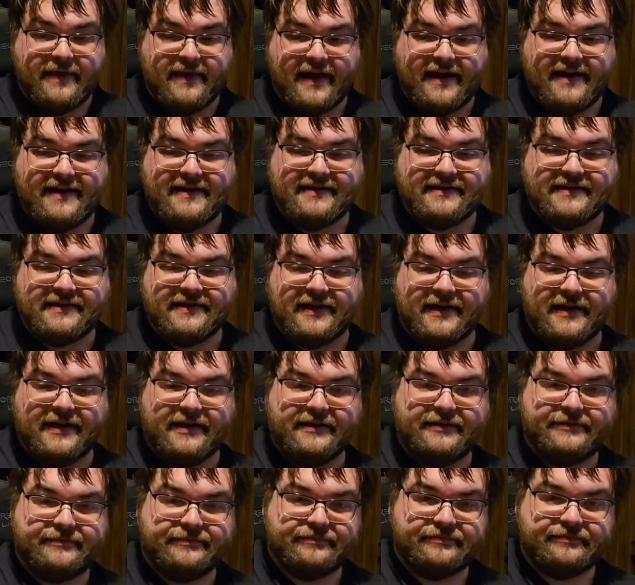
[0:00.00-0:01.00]
that is
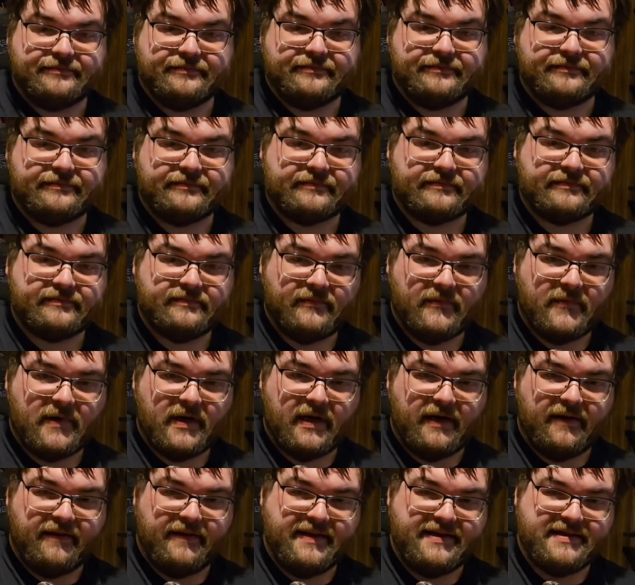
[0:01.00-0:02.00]

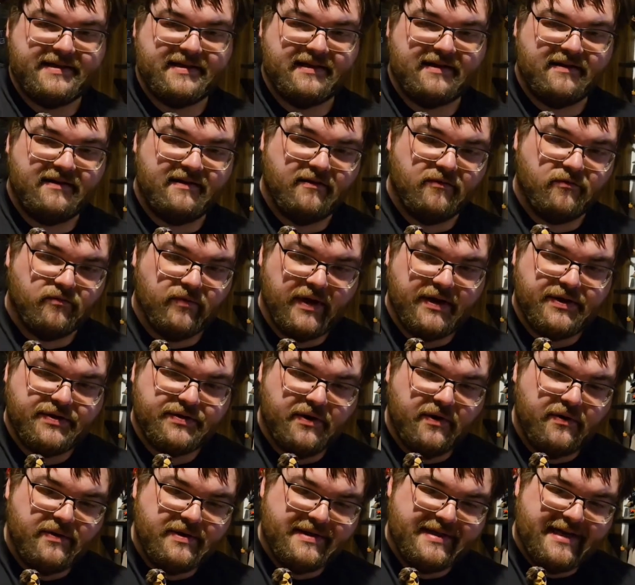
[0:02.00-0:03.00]
this
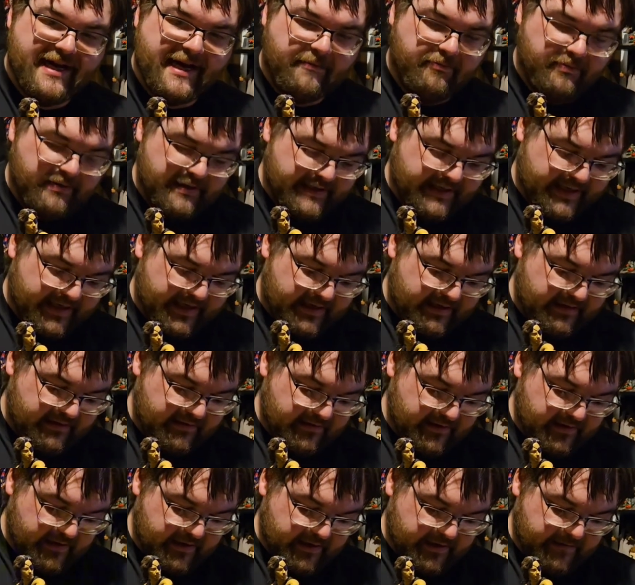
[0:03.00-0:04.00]
retro Snake Plissken
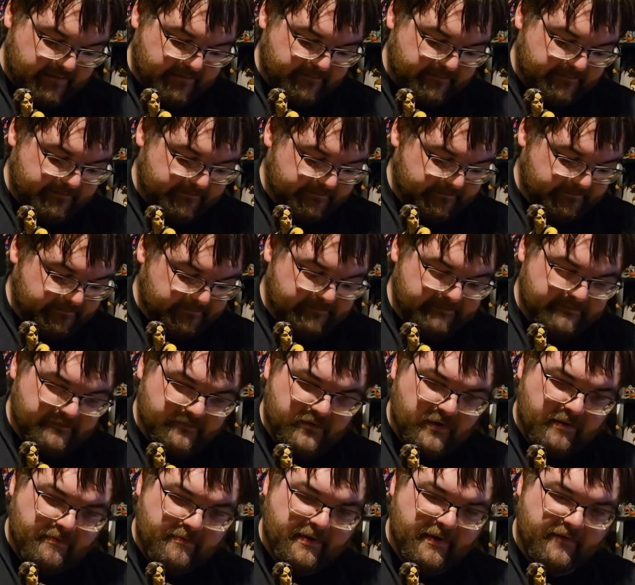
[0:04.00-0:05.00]

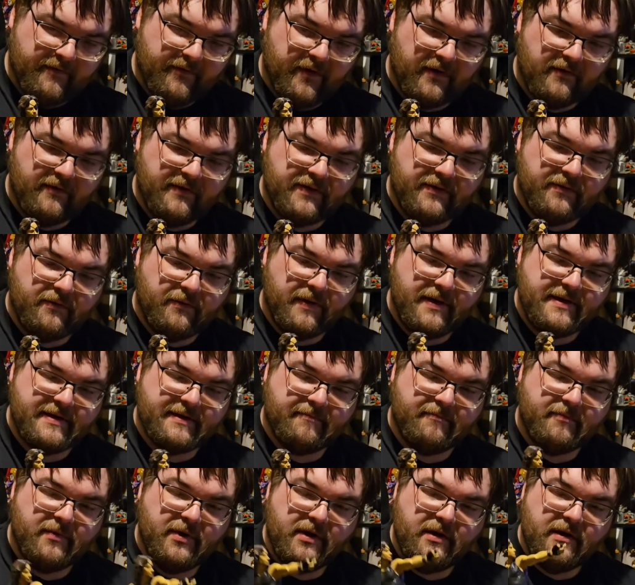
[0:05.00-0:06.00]
from McFarlane Toys.
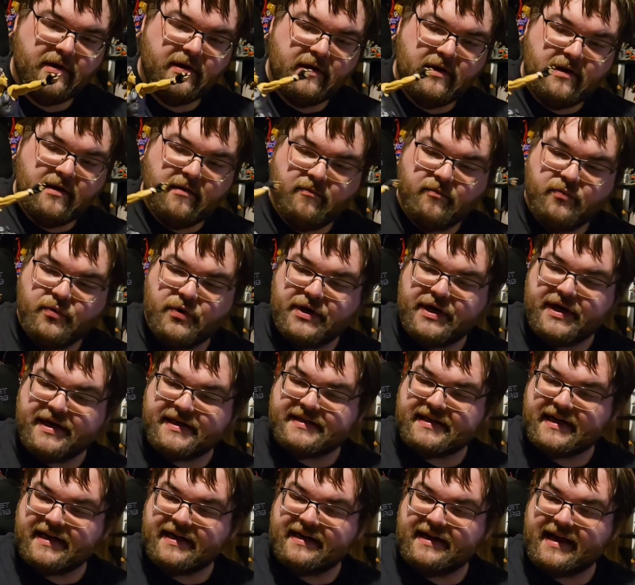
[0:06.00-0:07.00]
I'm pretty
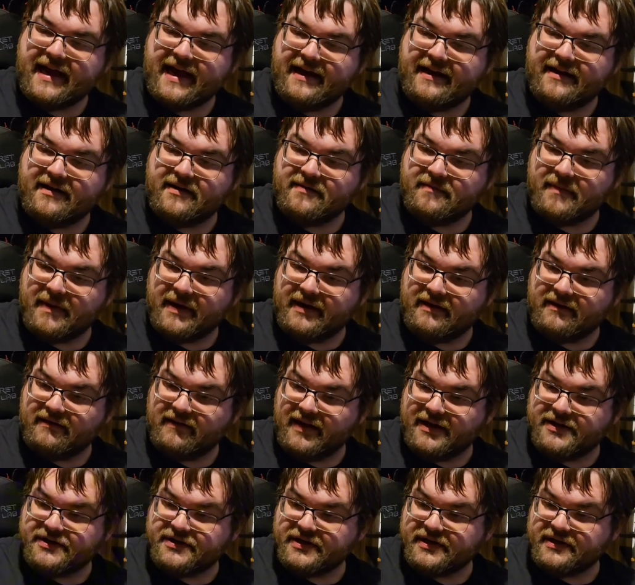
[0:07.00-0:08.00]
excited to add it to my
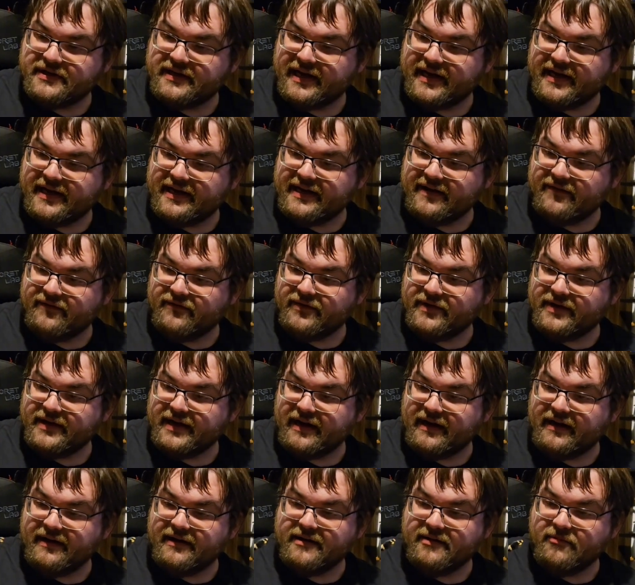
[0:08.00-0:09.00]
collection, and it definitely
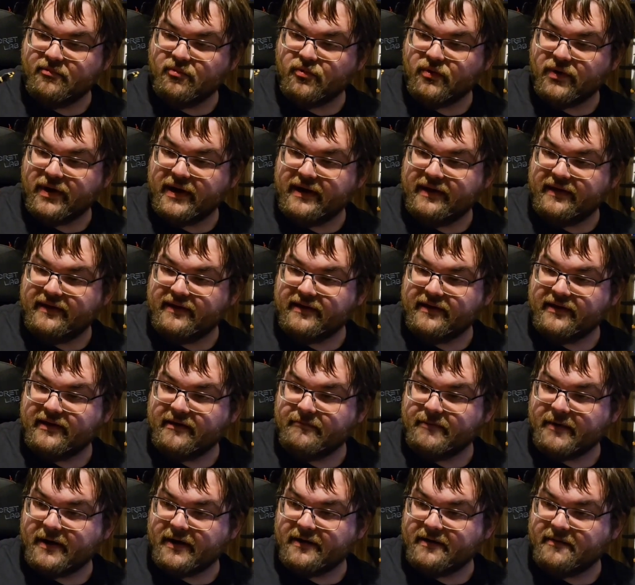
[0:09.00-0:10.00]
needed to breathe and
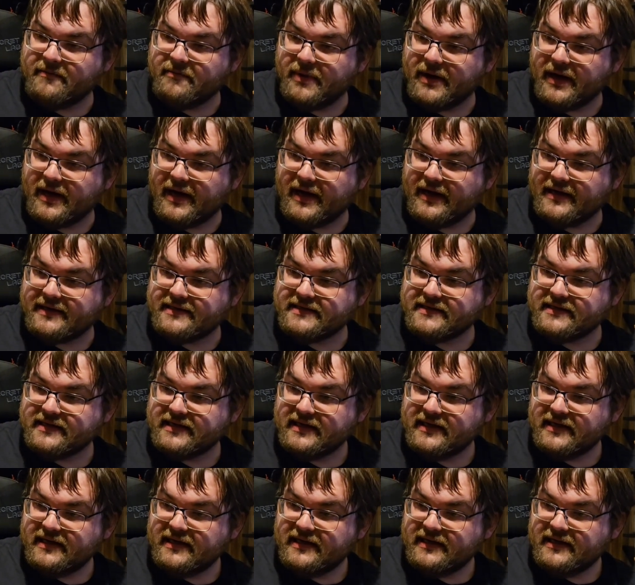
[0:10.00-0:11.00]
come out of the box.
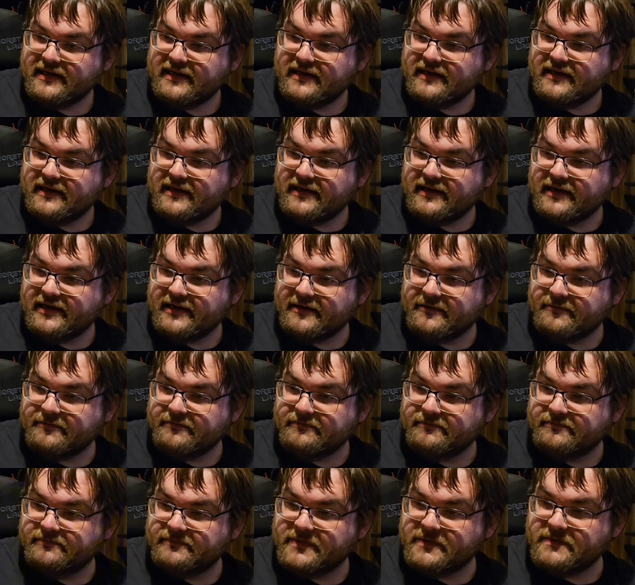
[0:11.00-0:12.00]

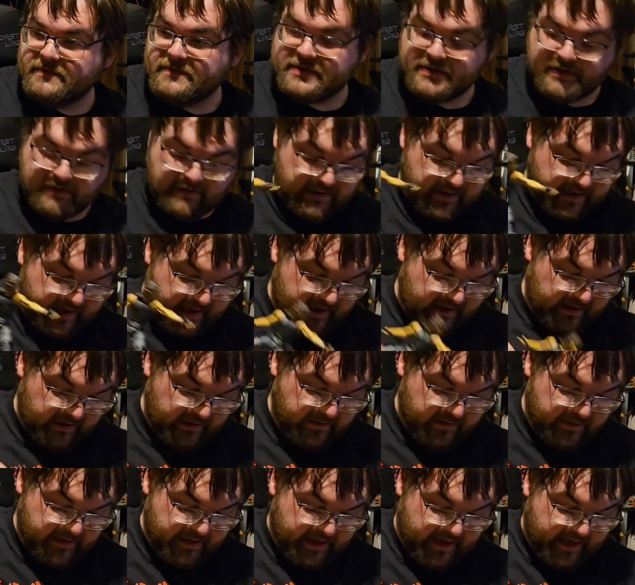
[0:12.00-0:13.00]
It was starting to
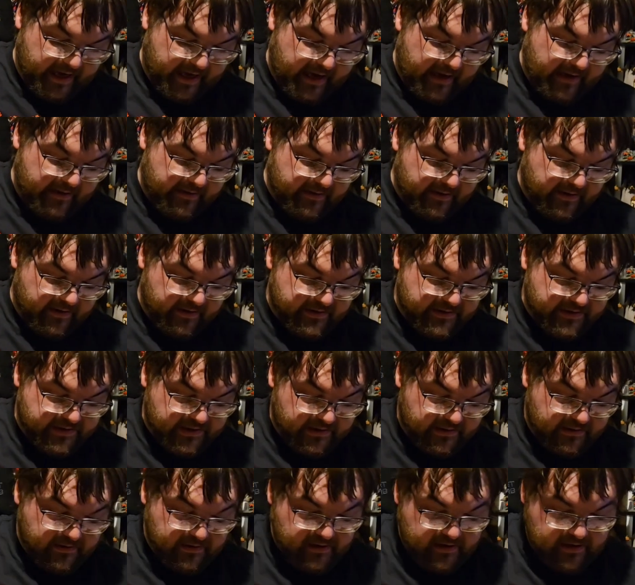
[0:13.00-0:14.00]
yellow and decay in there,
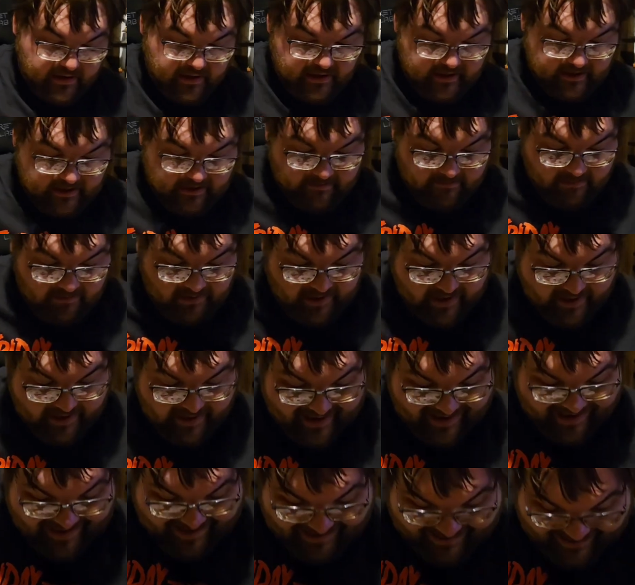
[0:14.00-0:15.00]
so I'm glad
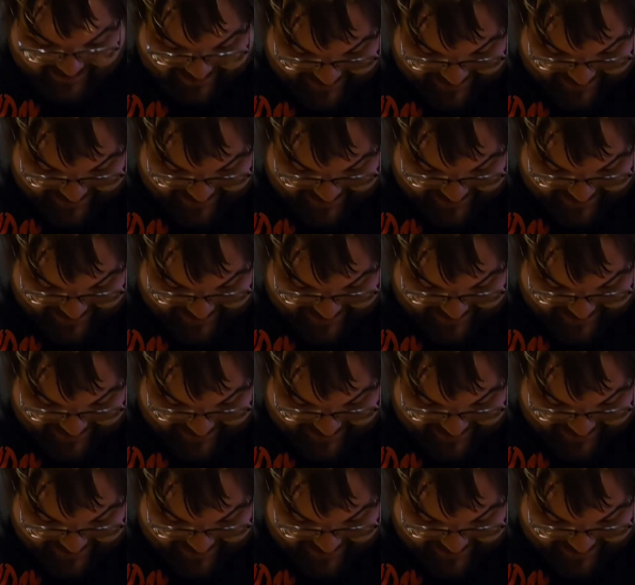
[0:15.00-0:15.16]
I could